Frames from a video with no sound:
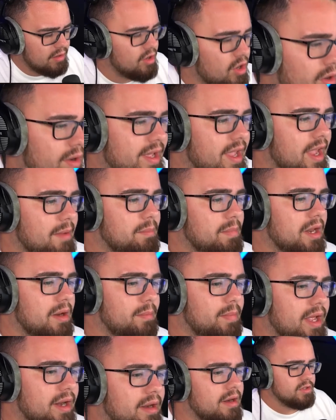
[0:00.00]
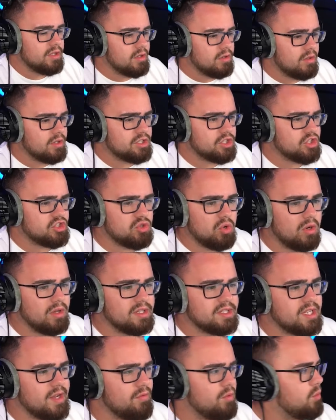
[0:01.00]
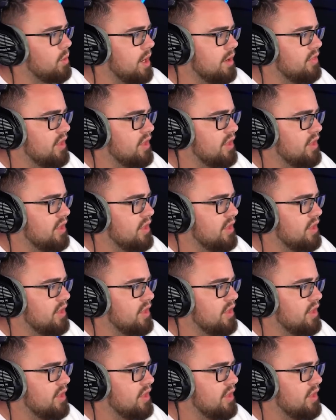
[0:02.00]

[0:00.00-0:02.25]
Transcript: No, it can't be an abandoned. You know, it's just toilets everywhere.